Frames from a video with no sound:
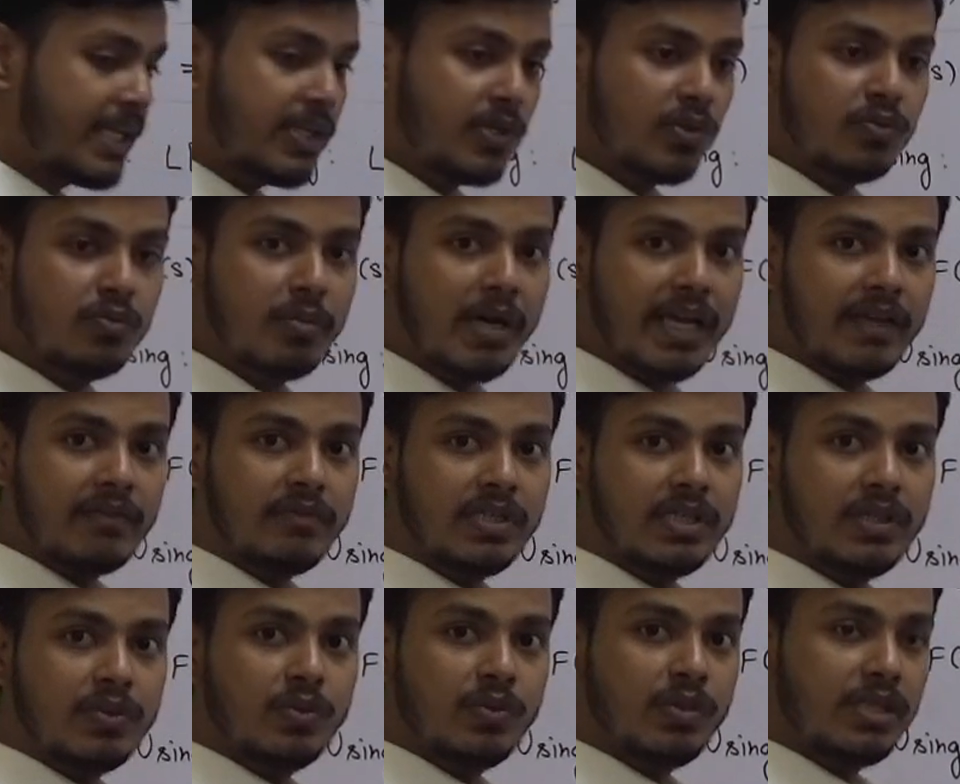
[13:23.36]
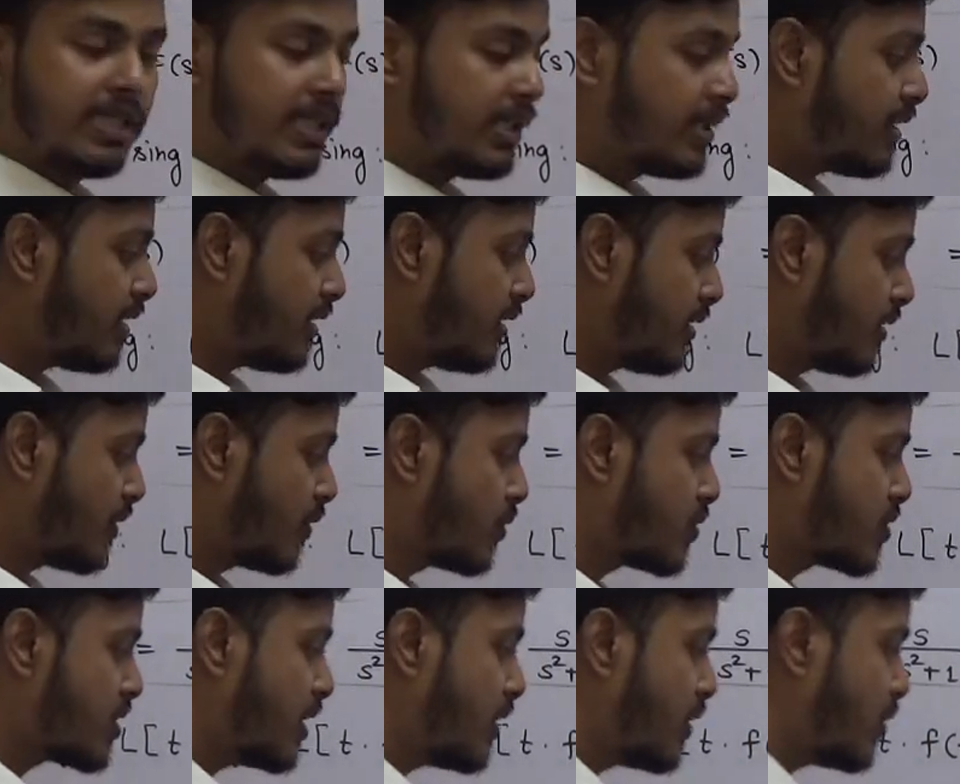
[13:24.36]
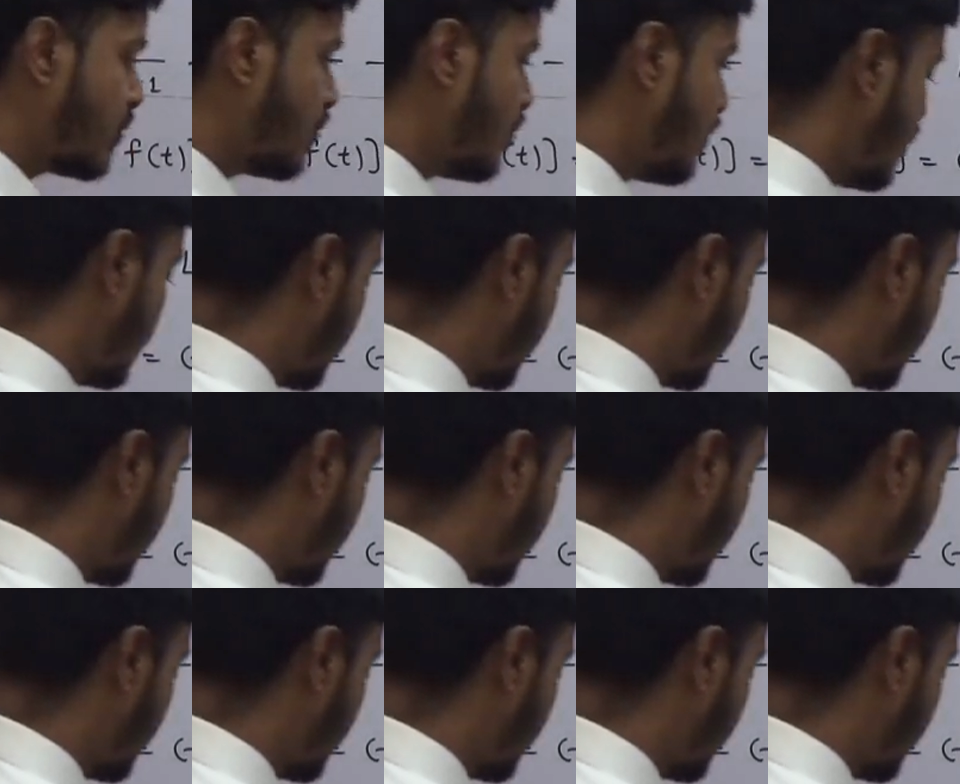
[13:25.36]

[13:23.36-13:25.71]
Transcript: u by v rule here, quotient rule,